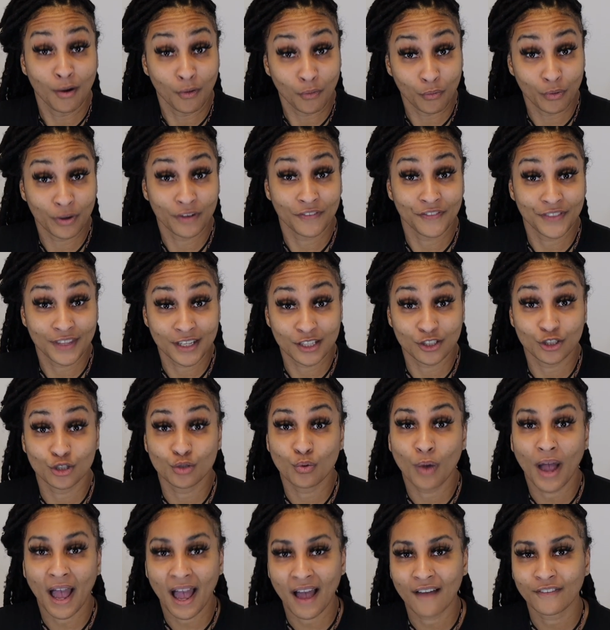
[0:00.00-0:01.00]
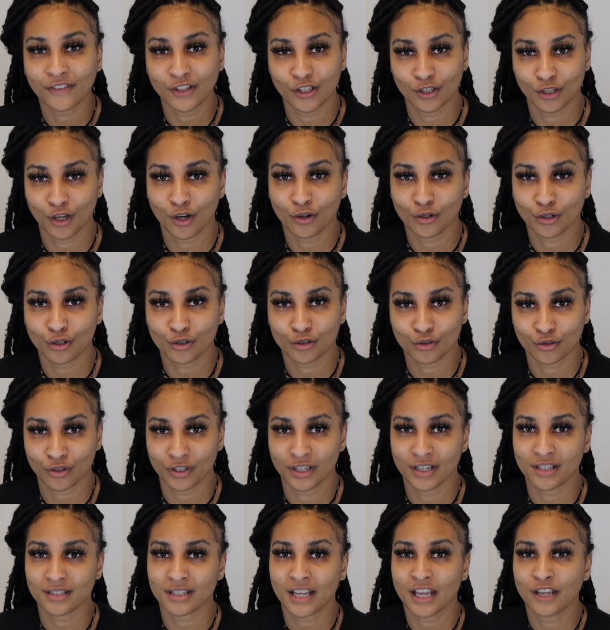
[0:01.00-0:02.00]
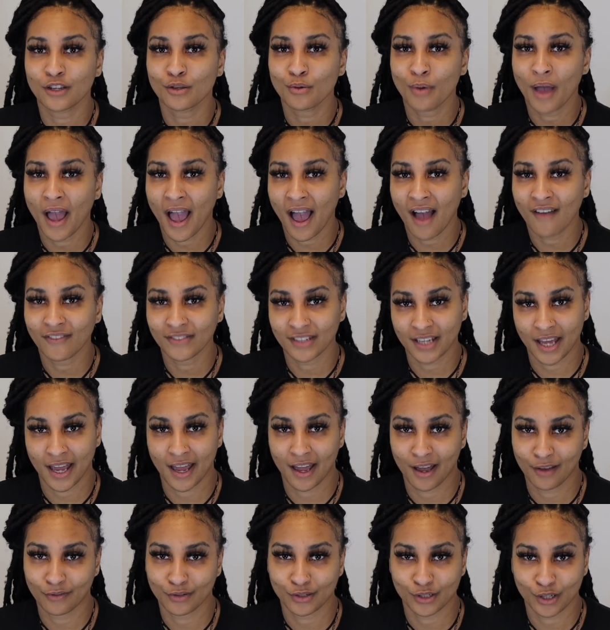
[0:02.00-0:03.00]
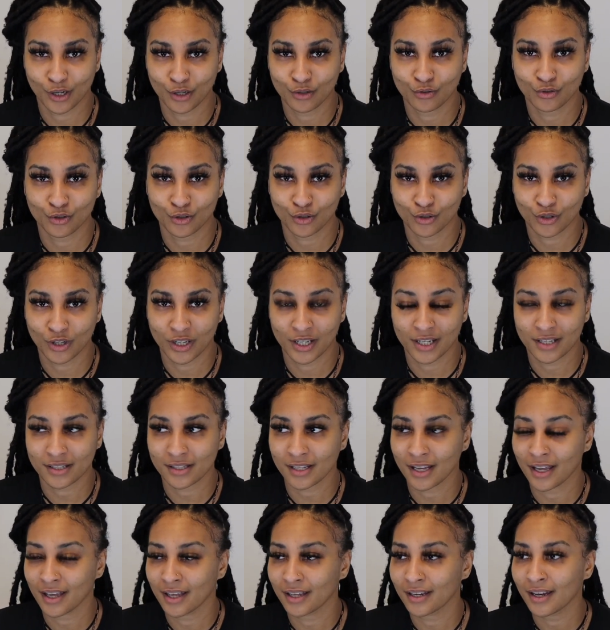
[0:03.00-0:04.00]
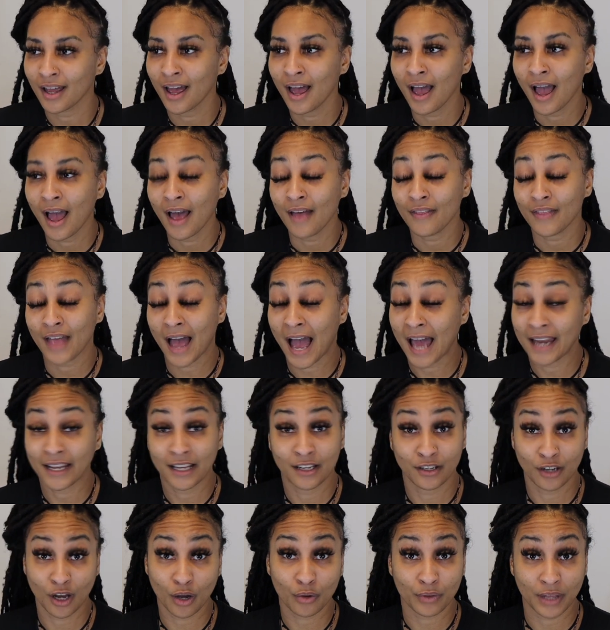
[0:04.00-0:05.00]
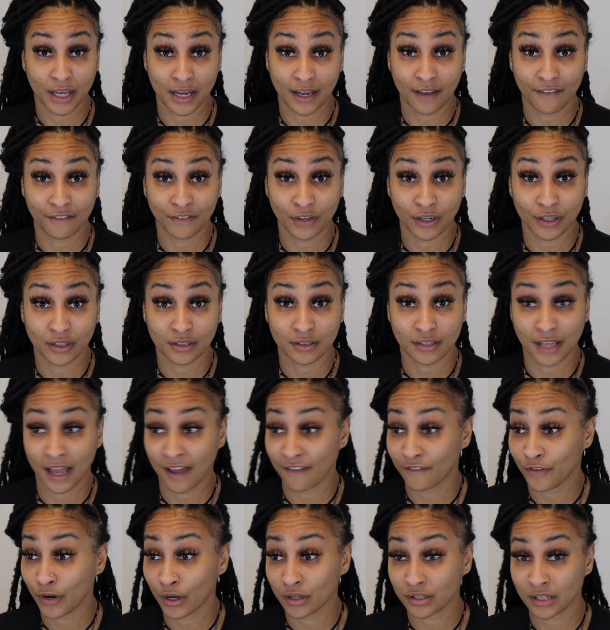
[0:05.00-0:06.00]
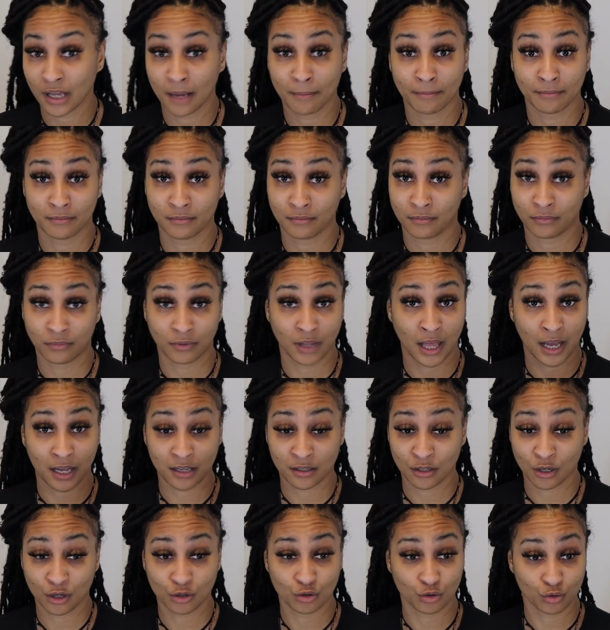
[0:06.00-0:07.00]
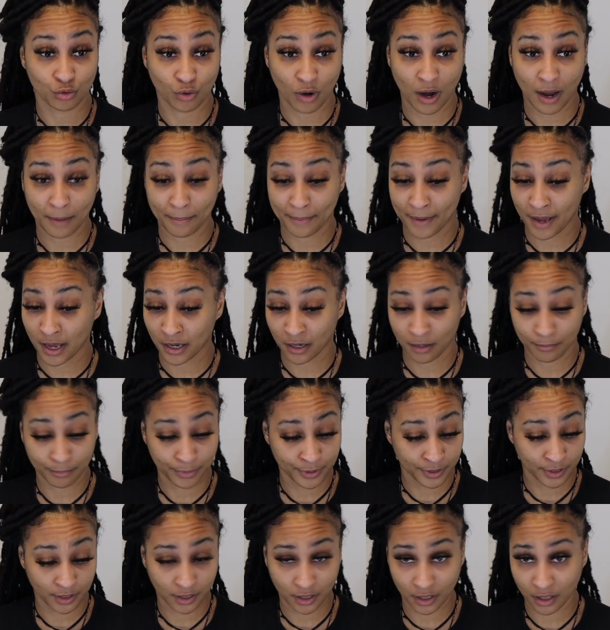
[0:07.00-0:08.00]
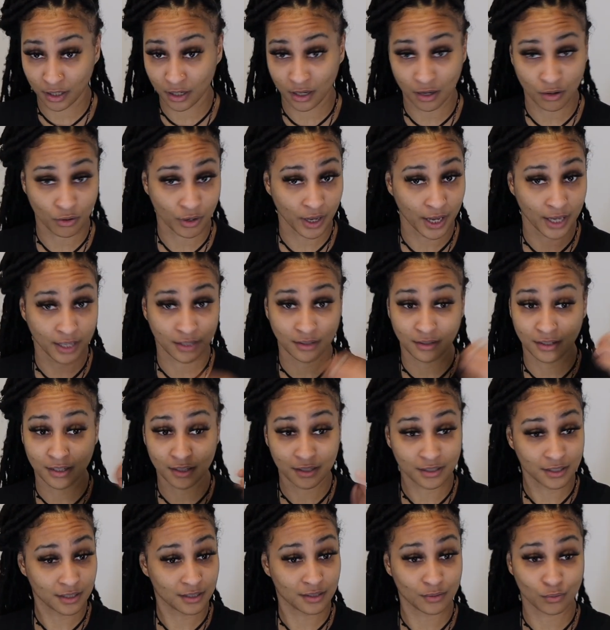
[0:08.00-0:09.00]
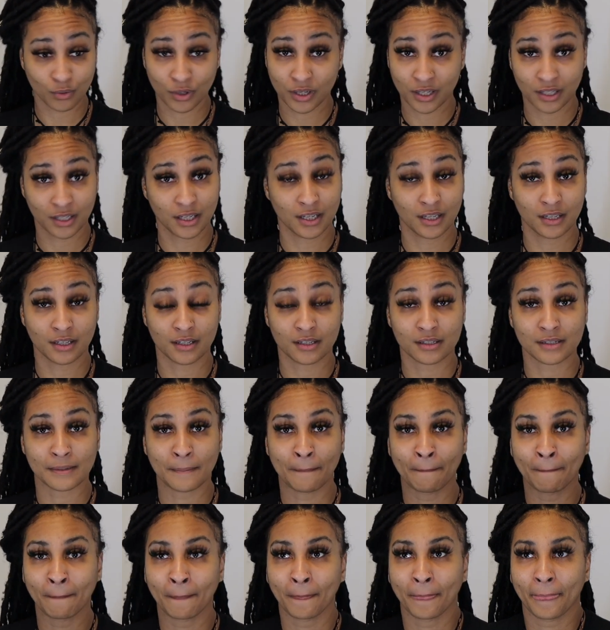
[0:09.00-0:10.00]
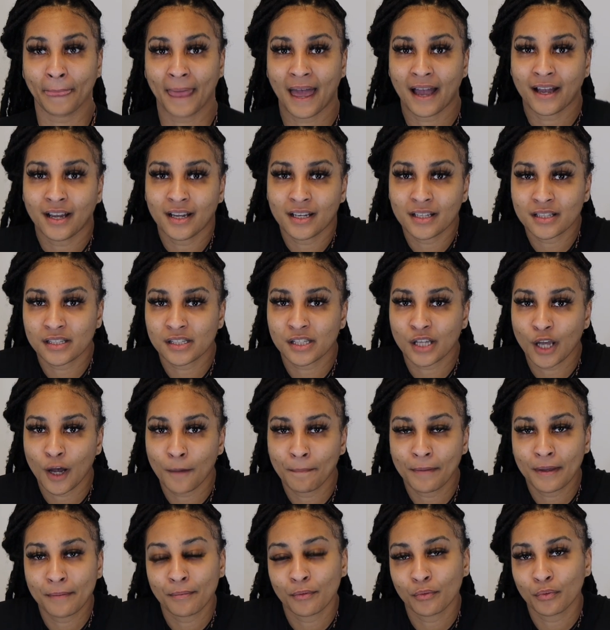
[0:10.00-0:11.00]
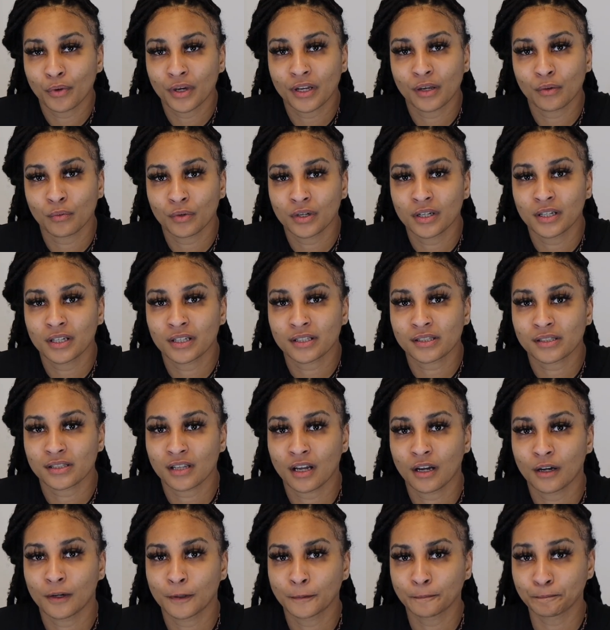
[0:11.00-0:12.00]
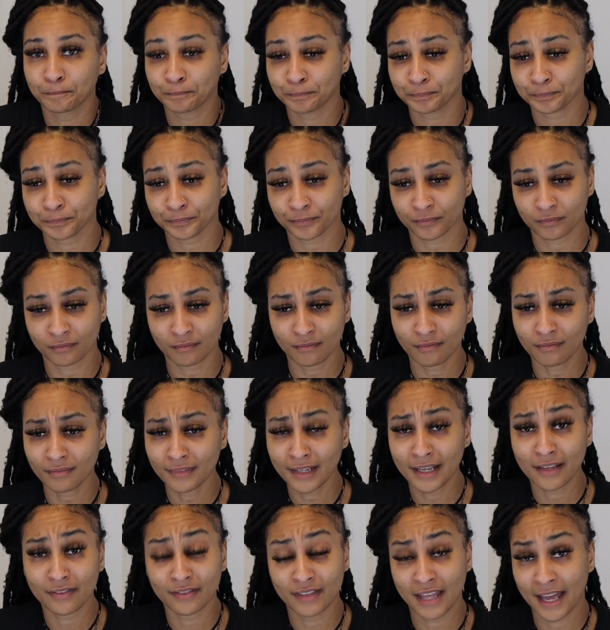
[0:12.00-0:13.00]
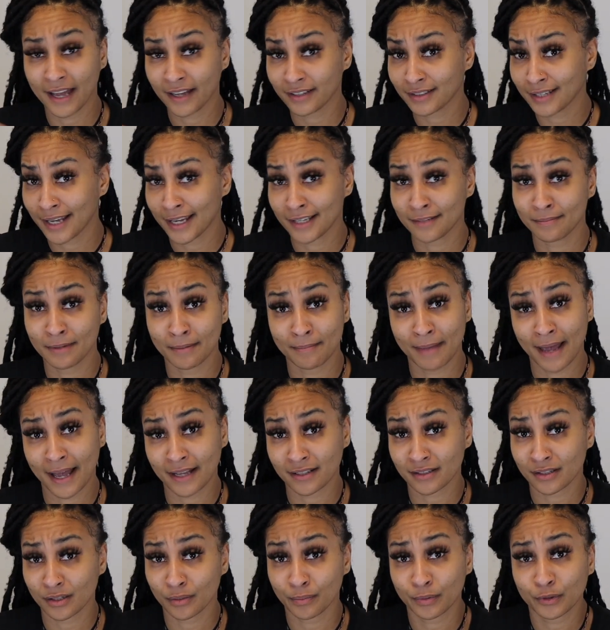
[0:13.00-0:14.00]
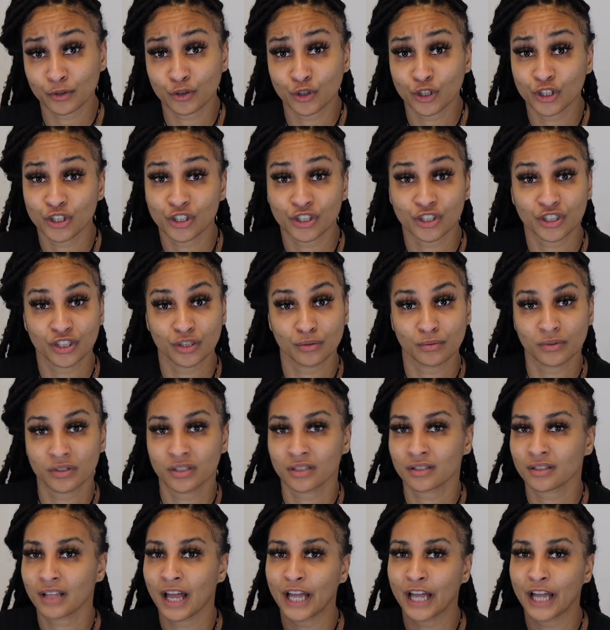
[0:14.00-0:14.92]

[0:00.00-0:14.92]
With this, you have to know your strands, and you have to have certain strands. And I didn't know that at first. At first, I'm, like I told you, crock pot, I'm putting it in there, okay, this is what it is. I couldn't tell people what it was, so that takes me back to Patricia. She was just